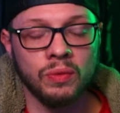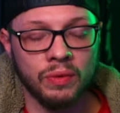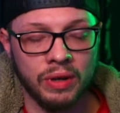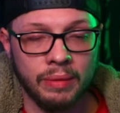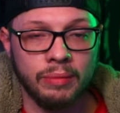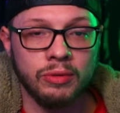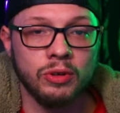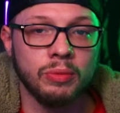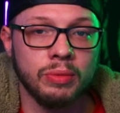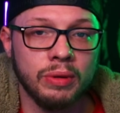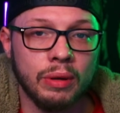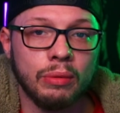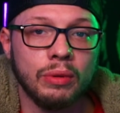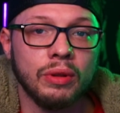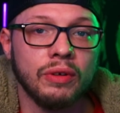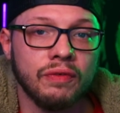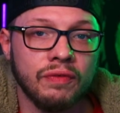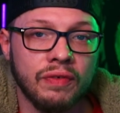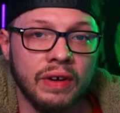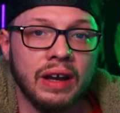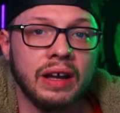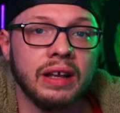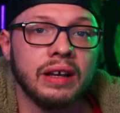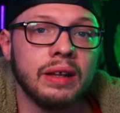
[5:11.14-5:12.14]
web. You'll be able to
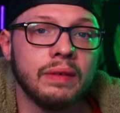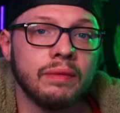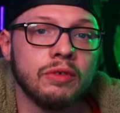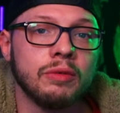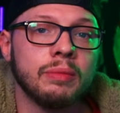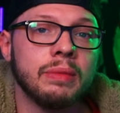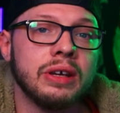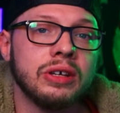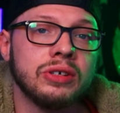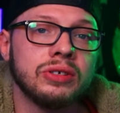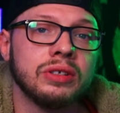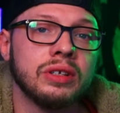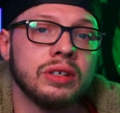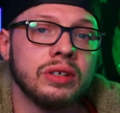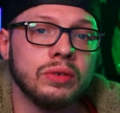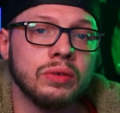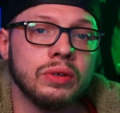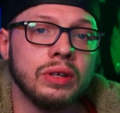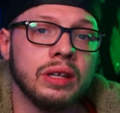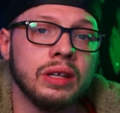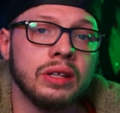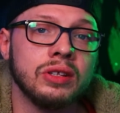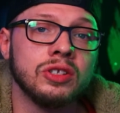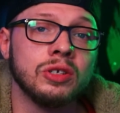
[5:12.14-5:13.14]
find information that you
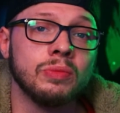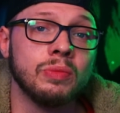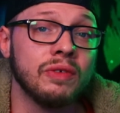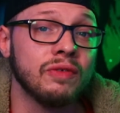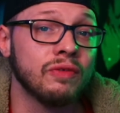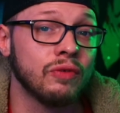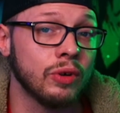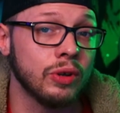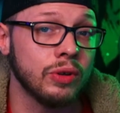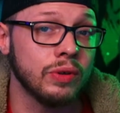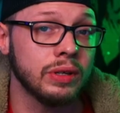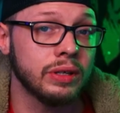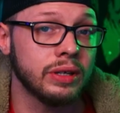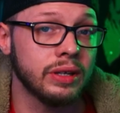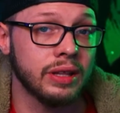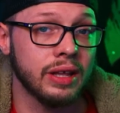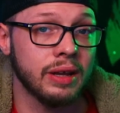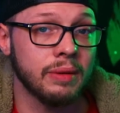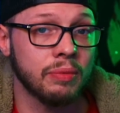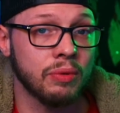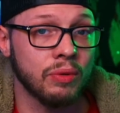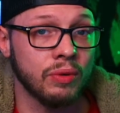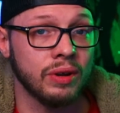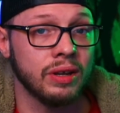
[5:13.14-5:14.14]
need. So before you get to
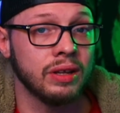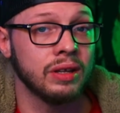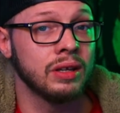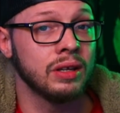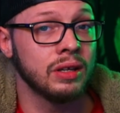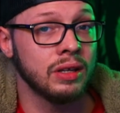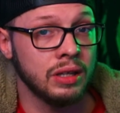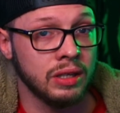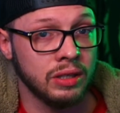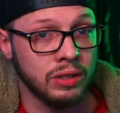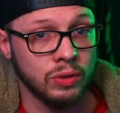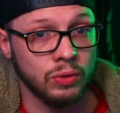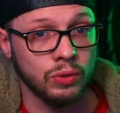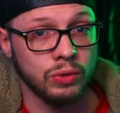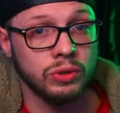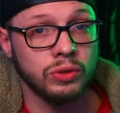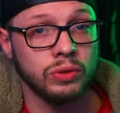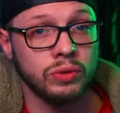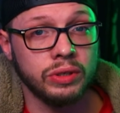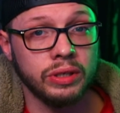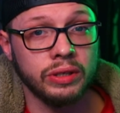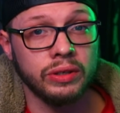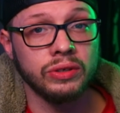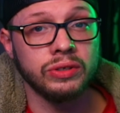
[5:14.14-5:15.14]
that point, do the
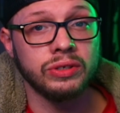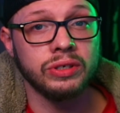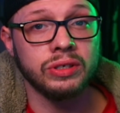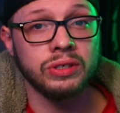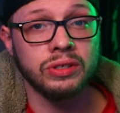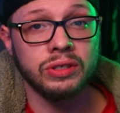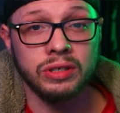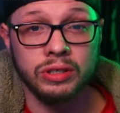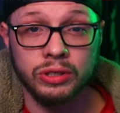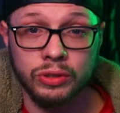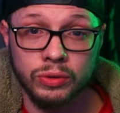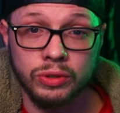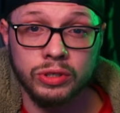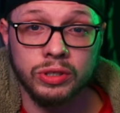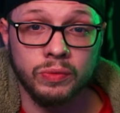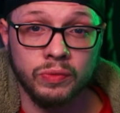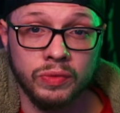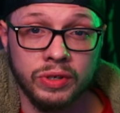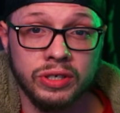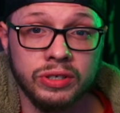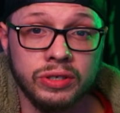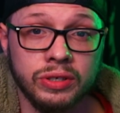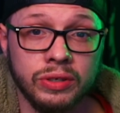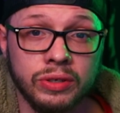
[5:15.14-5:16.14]
due diligence and do some
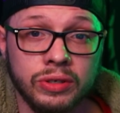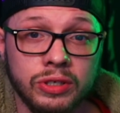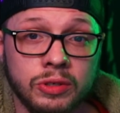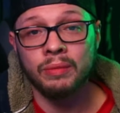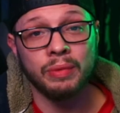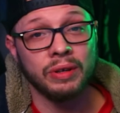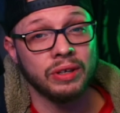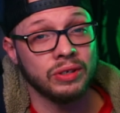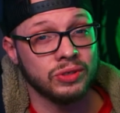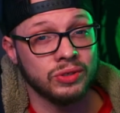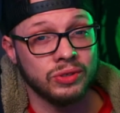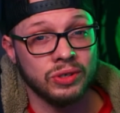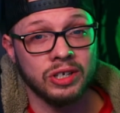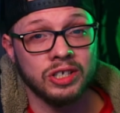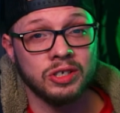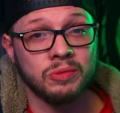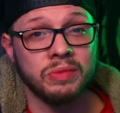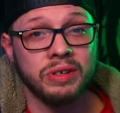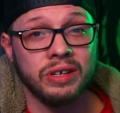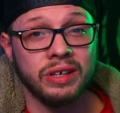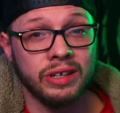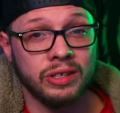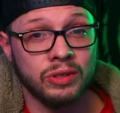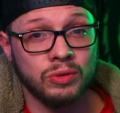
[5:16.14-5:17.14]
research. Because trust
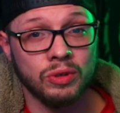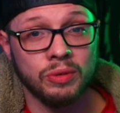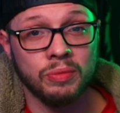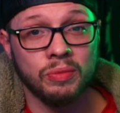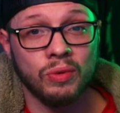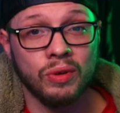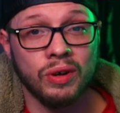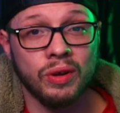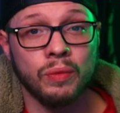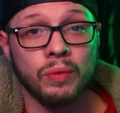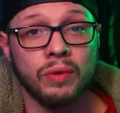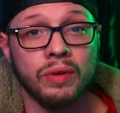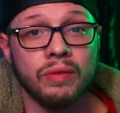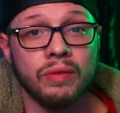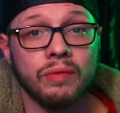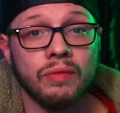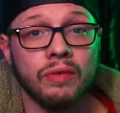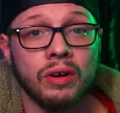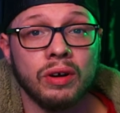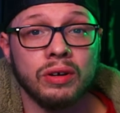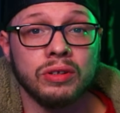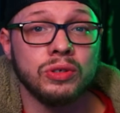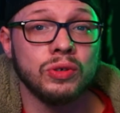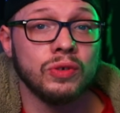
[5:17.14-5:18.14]
me, you get to a point where you've
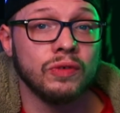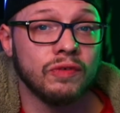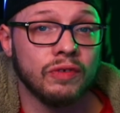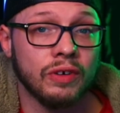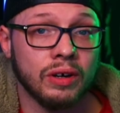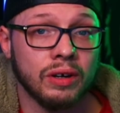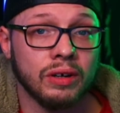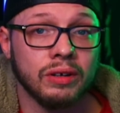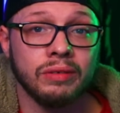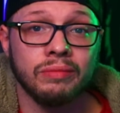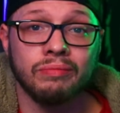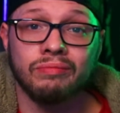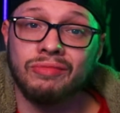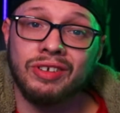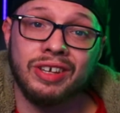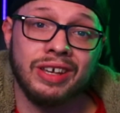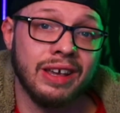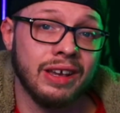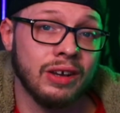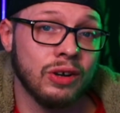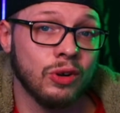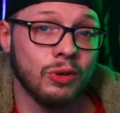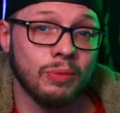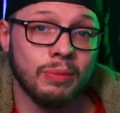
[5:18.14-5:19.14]
gone too far, you
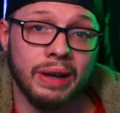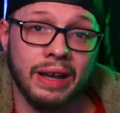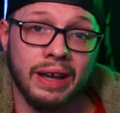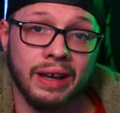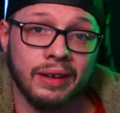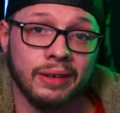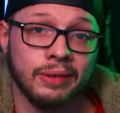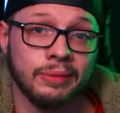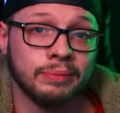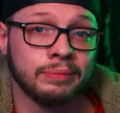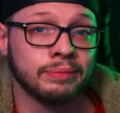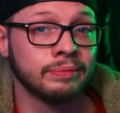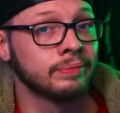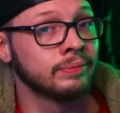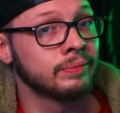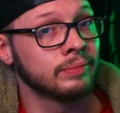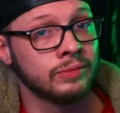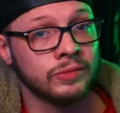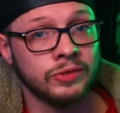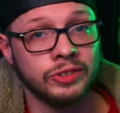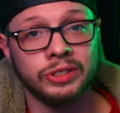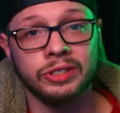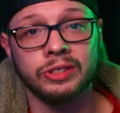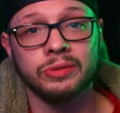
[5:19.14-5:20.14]
can't go back.
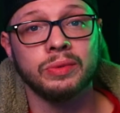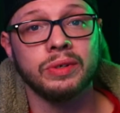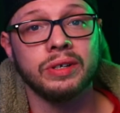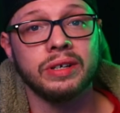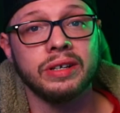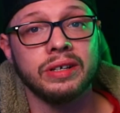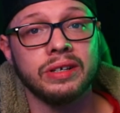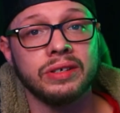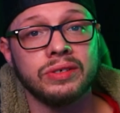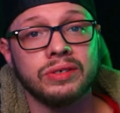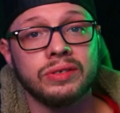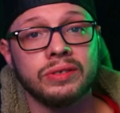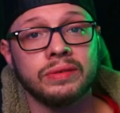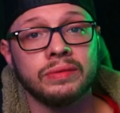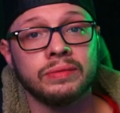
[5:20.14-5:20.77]
This is what it is.